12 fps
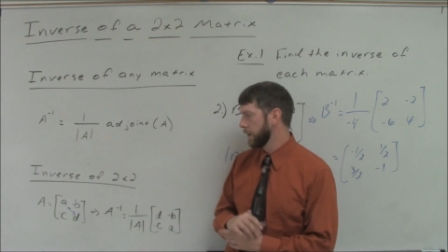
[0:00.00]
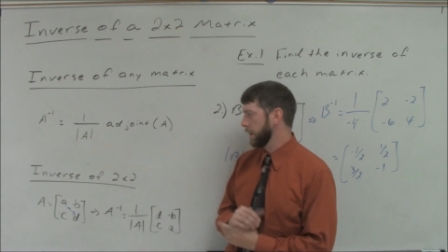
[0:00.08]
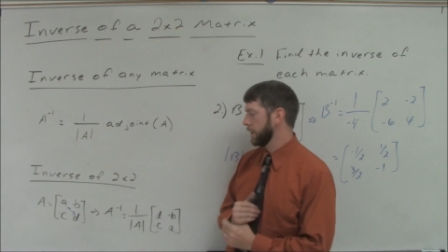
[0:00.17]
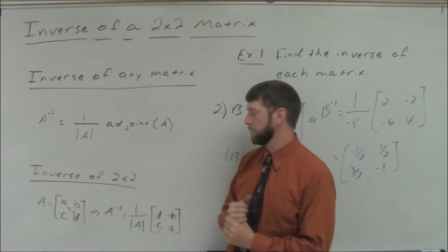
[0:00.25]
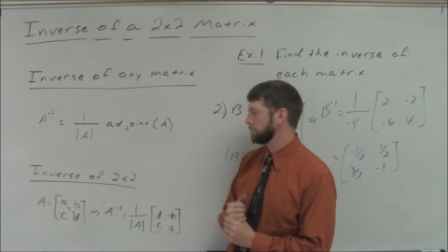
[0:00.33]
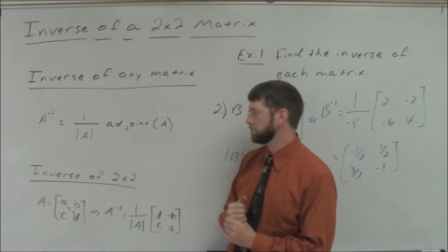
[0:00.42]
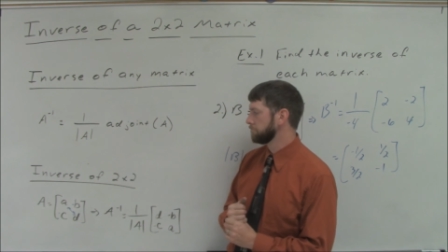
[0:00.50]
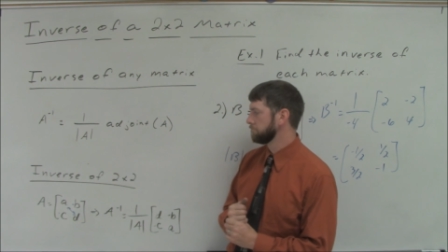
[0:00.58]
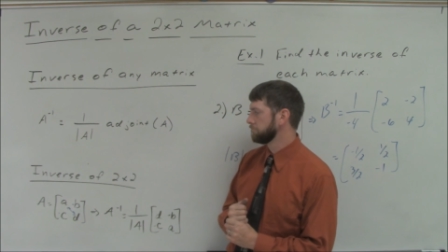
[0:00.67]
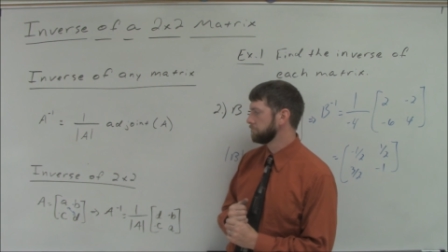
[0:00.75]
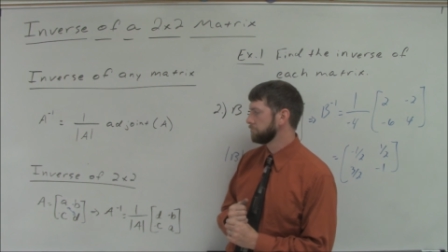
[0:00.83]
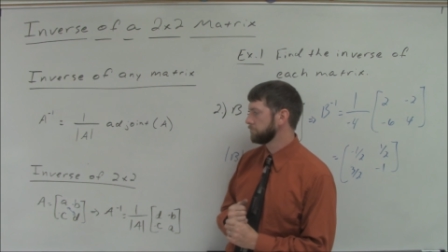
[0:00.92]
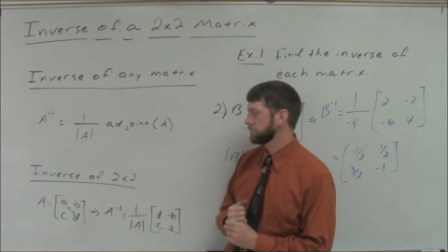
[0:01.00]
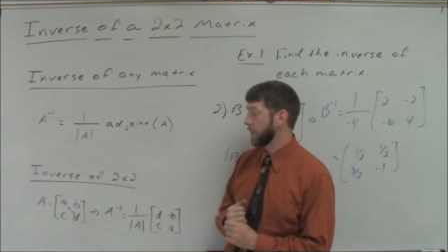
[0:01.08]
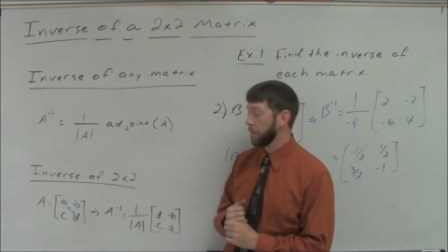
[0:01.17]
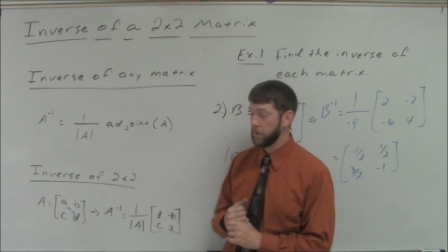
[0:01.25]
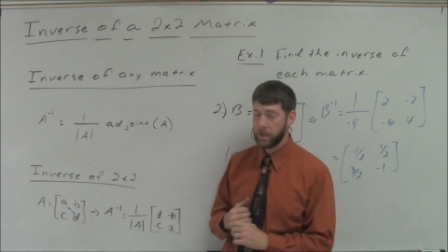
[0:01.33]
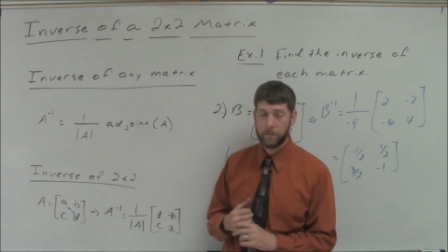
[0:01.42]
Um,
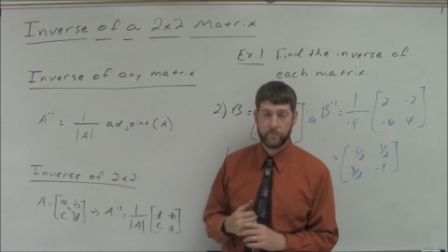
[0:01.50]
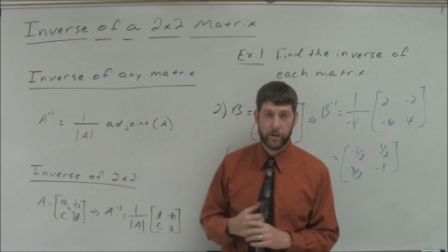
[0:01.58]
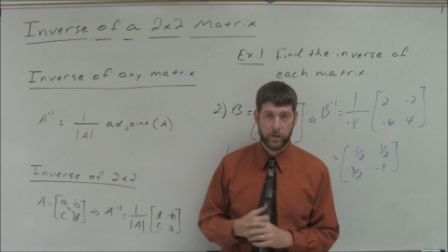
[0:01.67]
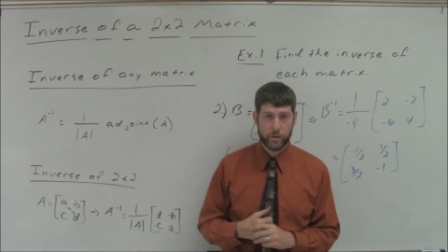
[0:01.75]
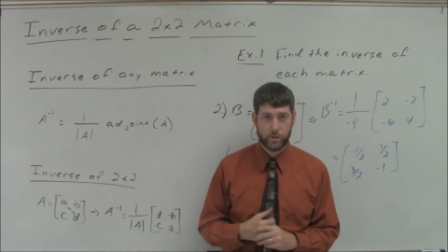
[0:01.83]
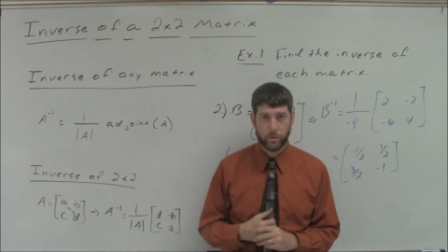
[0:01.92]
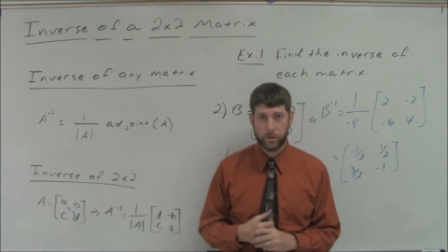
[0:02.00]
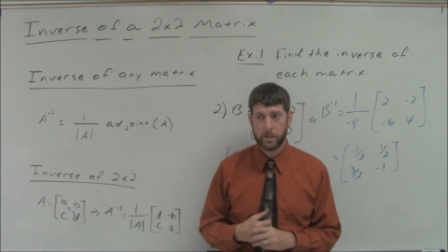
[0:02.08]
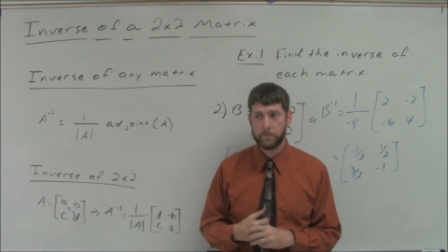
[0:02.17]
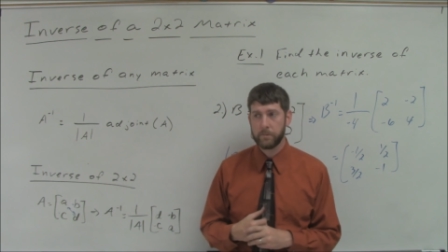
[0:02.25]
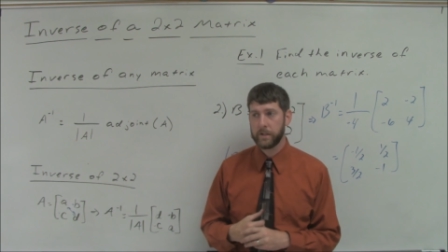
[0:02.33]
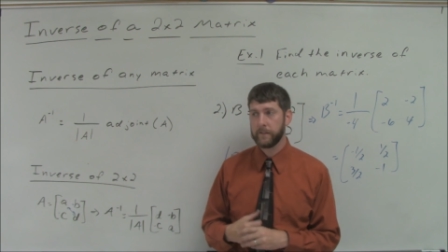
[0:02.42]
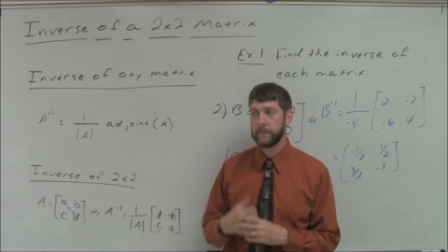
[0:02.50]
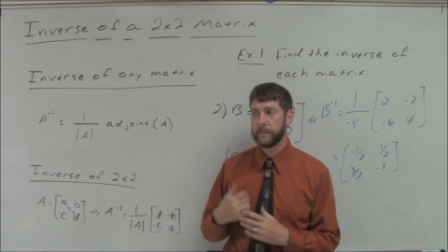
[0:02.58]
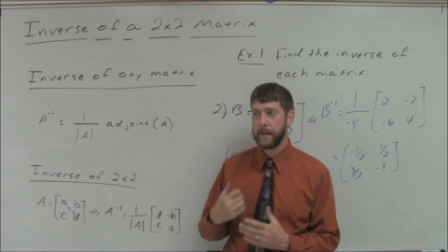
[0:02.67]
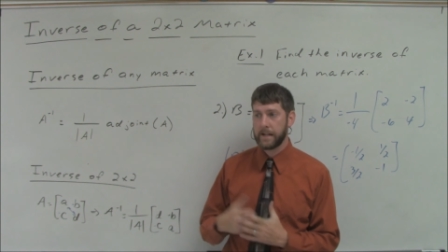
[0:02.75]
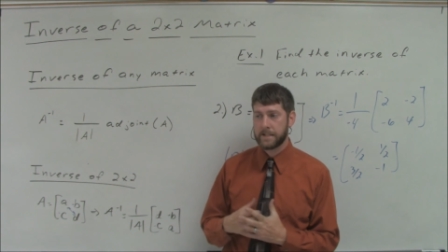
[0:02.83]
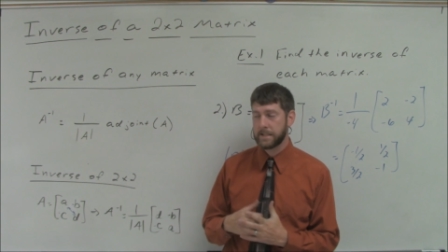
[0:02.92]
coming up very shortly. But
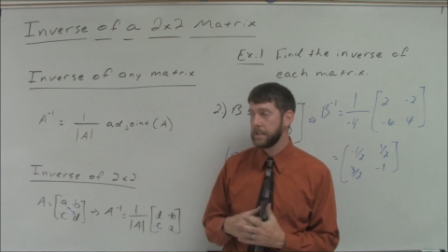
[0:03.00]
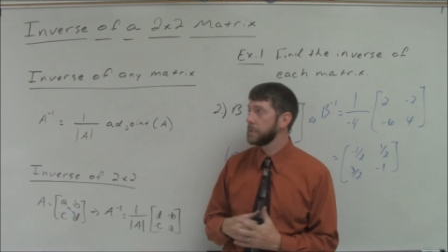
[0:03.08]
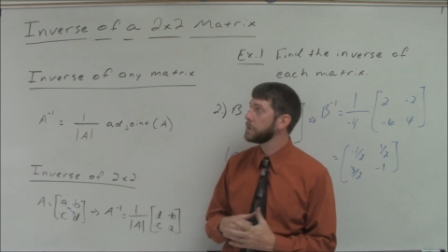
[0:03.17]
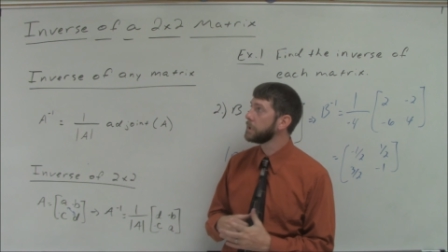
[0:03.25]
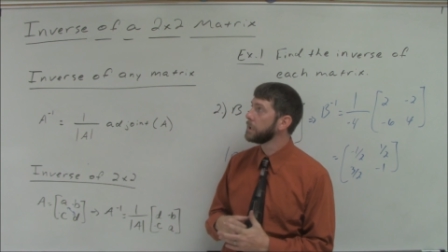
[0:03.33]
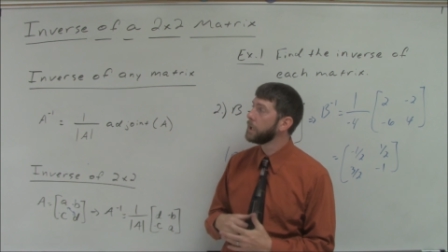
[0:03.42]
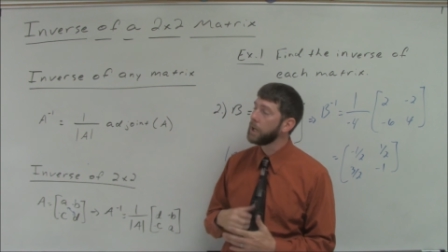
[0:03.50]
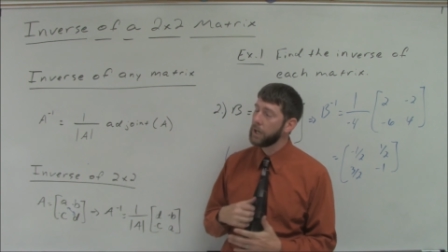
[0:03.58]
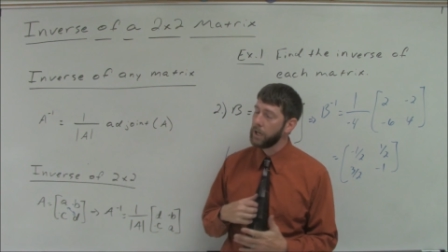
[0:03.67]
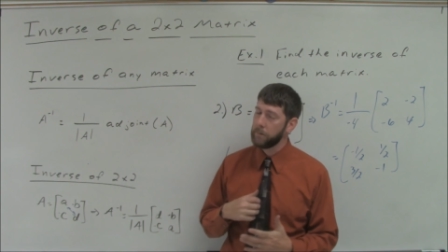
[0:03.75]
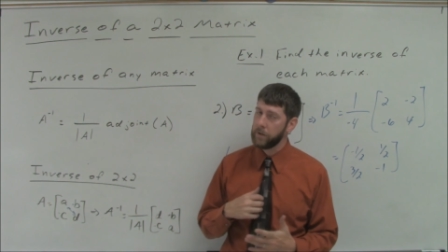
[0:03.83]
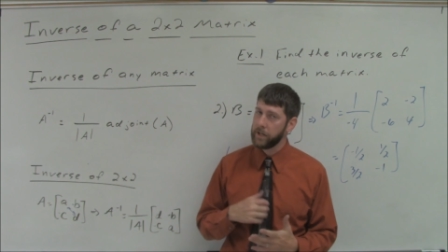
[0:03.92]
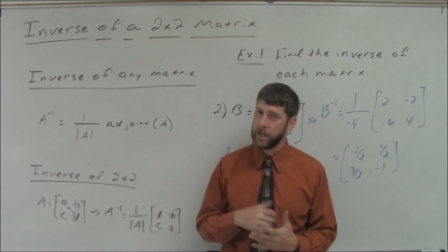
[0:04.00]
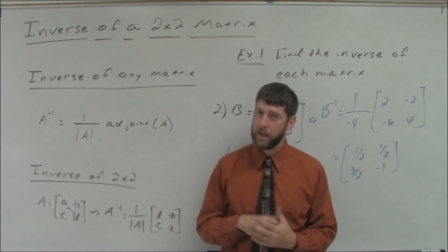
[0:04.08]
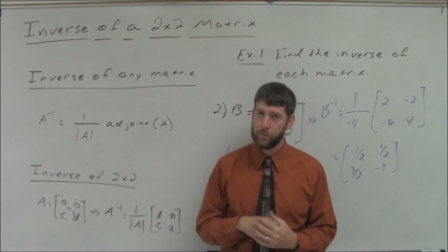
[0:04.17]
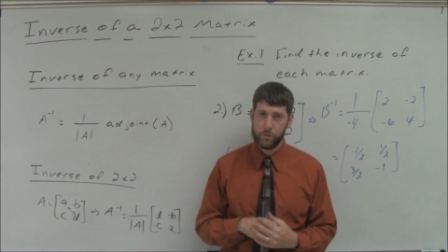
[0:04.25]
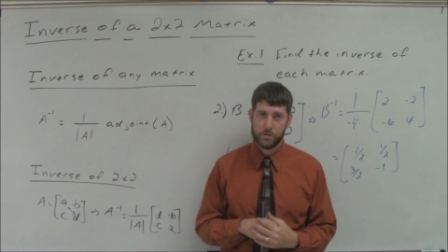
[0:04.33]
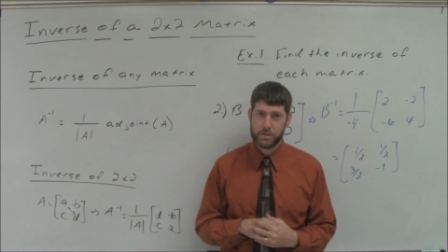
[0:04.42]
that's it, um, and
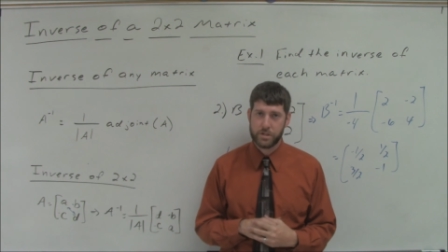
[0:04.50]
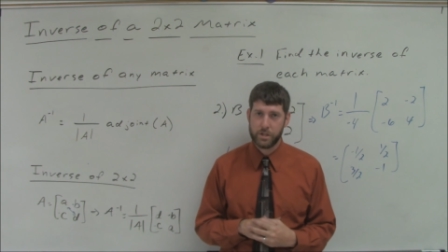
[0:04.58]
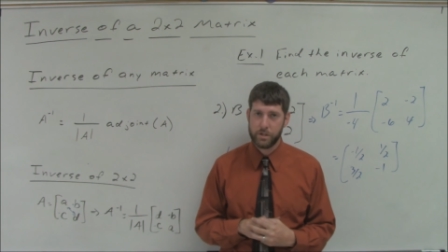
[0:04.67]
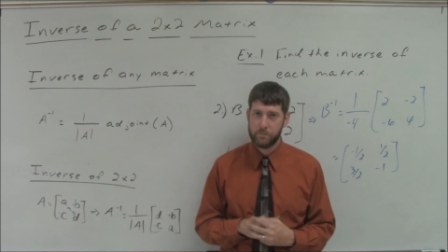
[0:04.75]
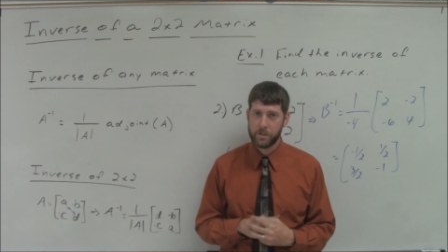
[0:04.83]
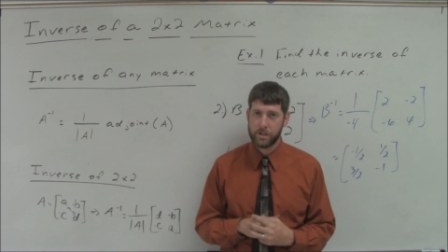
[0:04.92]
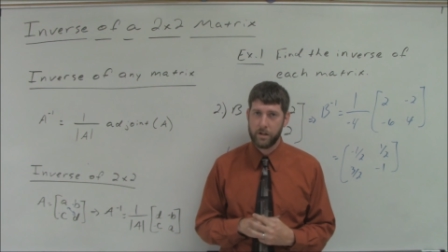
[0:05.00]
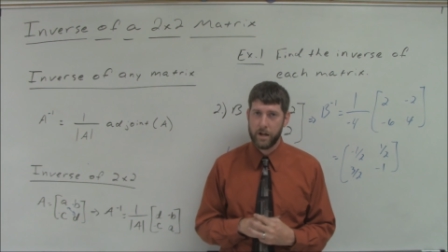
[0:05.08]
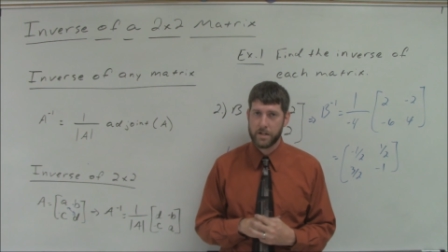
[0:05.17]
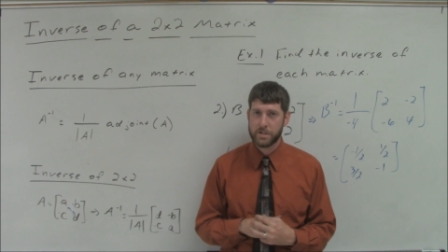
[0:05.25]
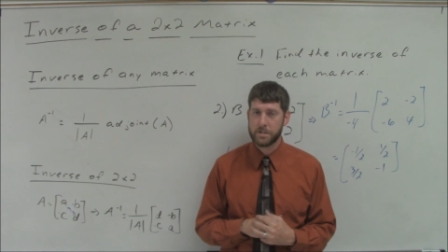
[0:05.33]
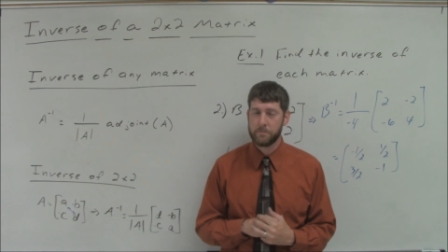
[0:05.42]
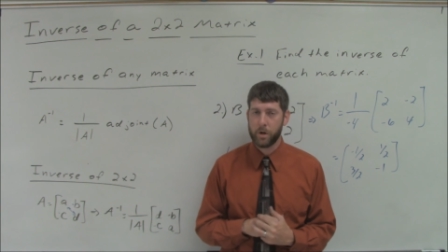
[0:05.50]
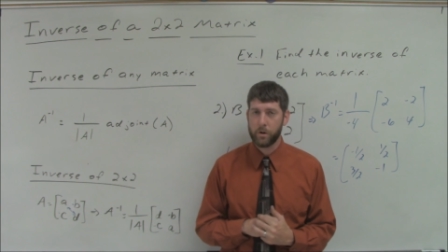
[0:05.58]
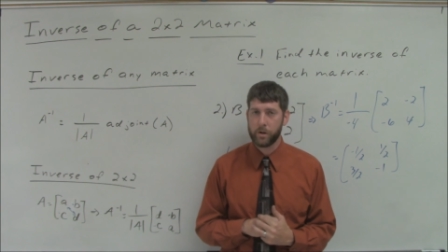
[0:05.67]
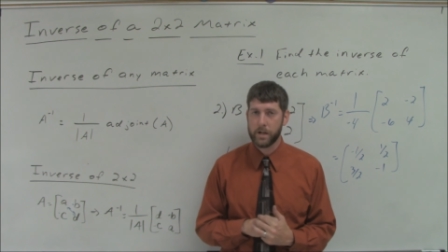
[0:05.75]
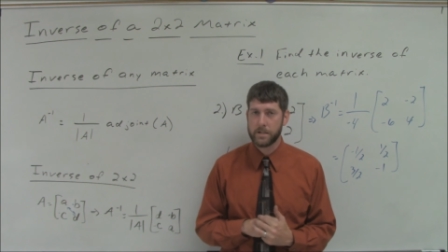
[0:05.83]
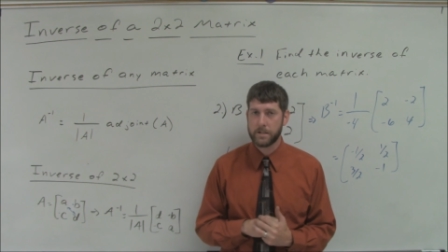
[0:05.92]
I will see you in class
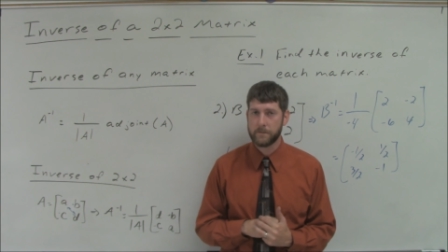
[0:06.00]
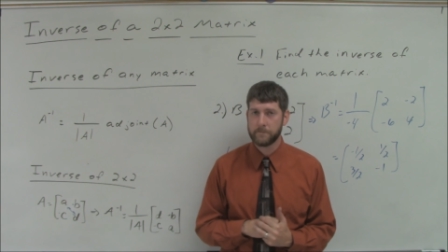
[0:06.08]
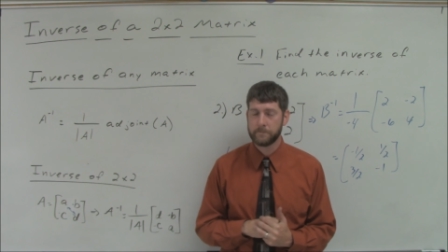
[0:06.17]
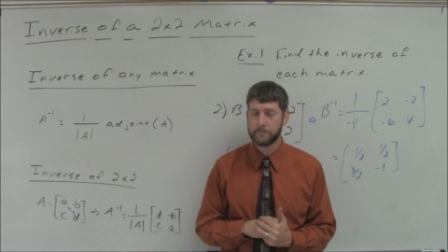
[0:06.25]
tomorrow, guys.